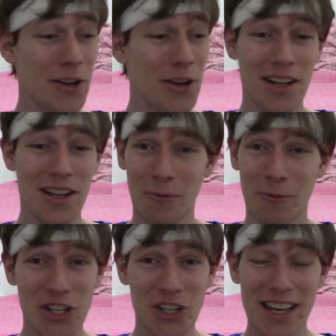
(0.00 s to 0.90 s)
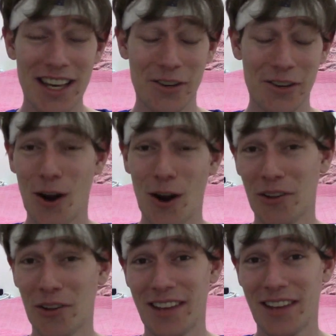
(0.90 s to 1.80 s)
So watching these
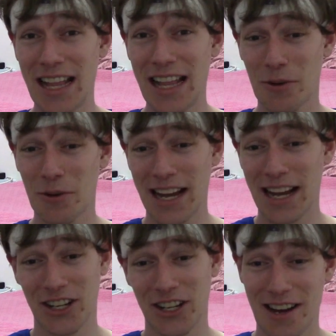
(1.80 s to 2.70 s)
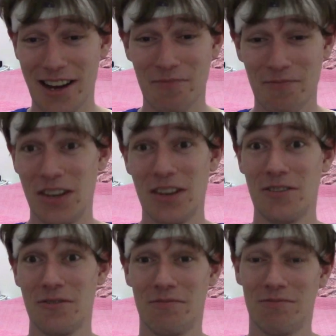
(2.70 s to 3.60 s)
little robots dance was actually
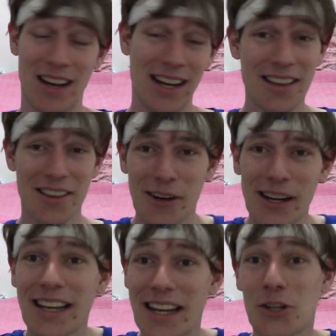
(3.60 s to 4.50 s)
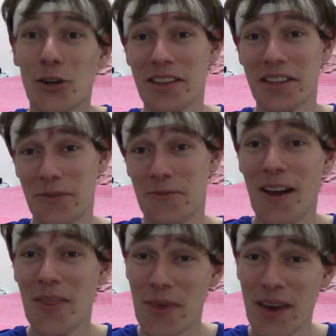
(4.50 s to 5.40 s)
I guess a really
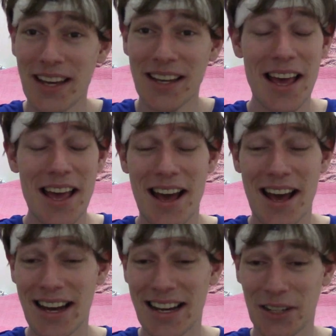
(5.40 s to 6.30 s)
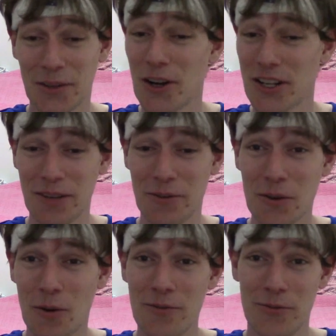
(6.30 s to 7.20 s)
interesting, fun thing to
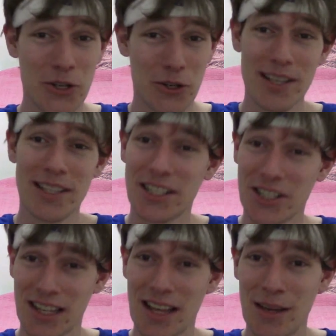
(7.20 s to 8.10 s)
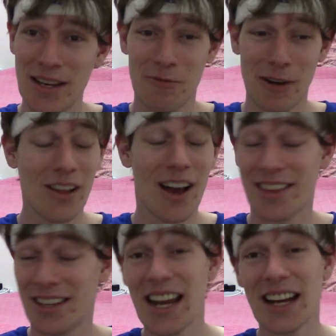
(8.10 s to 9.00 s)
watch. That was quite futuristic. Just let me
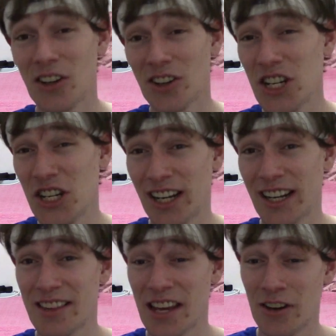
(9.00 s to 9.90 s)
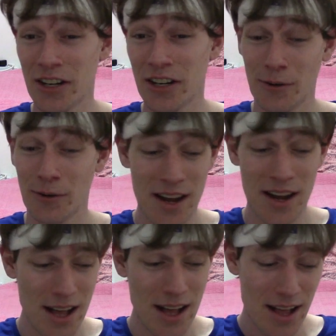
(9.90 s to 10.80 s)
realize the technology, I guess, here in
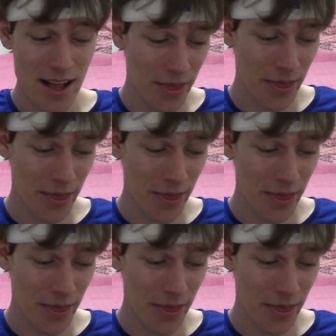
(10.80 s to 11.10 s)
Korea.